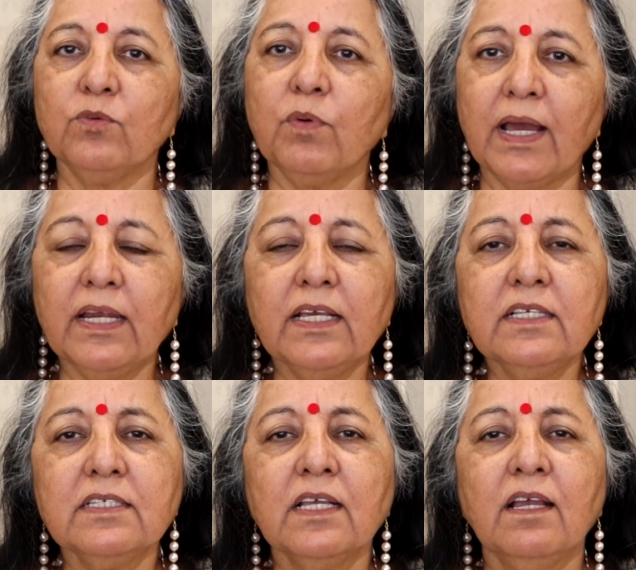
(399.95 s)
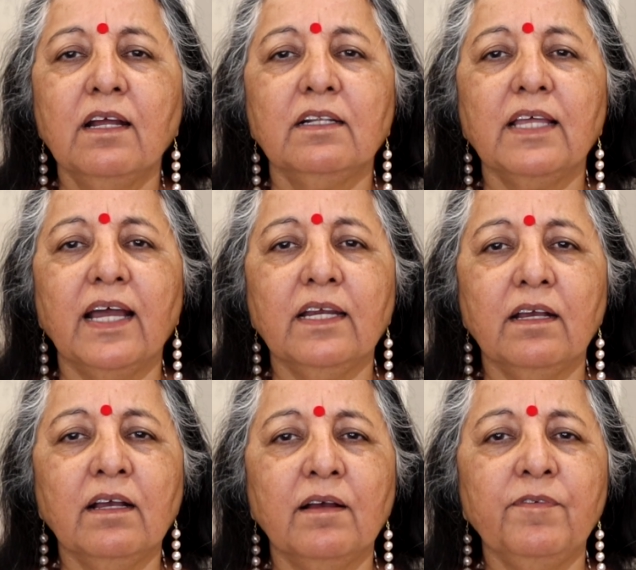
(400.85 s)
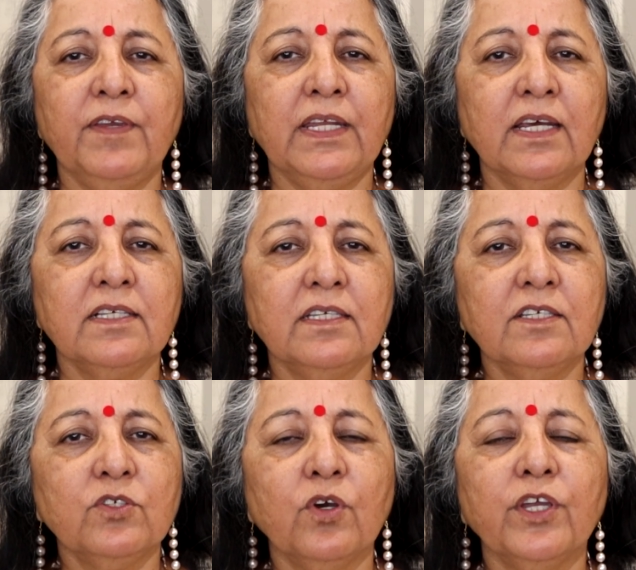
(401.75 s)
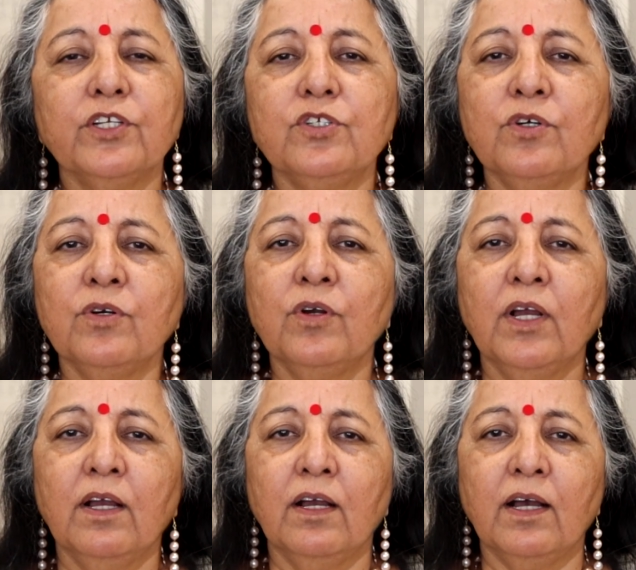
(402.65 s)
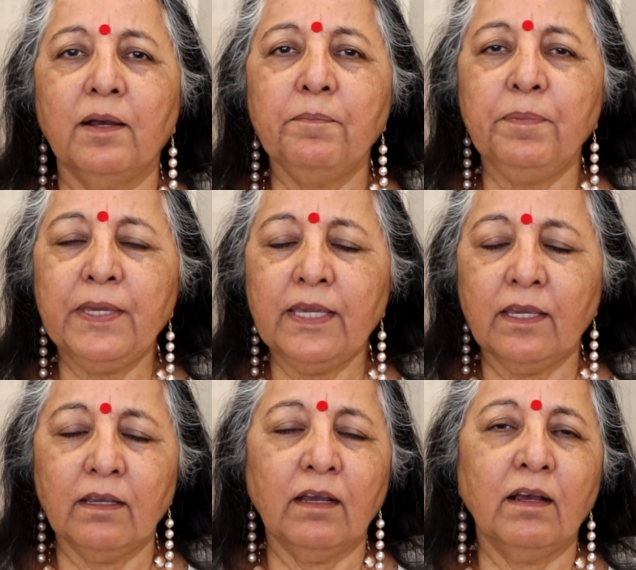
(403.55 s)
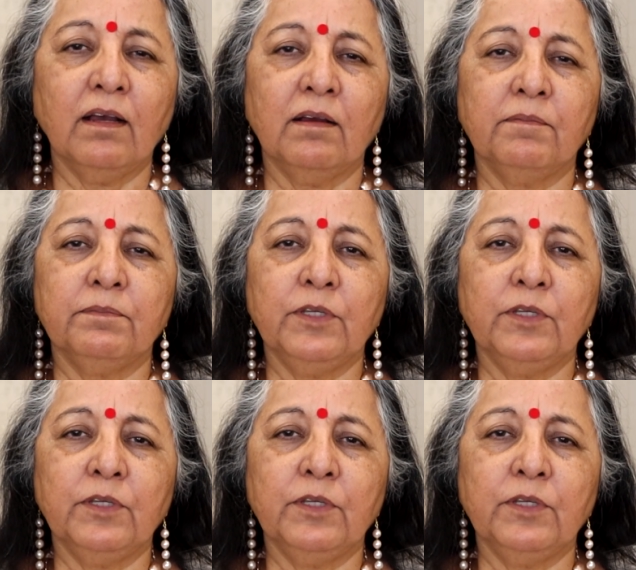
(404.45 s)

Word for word: One is that uh, Venus is going to uh, be, uh,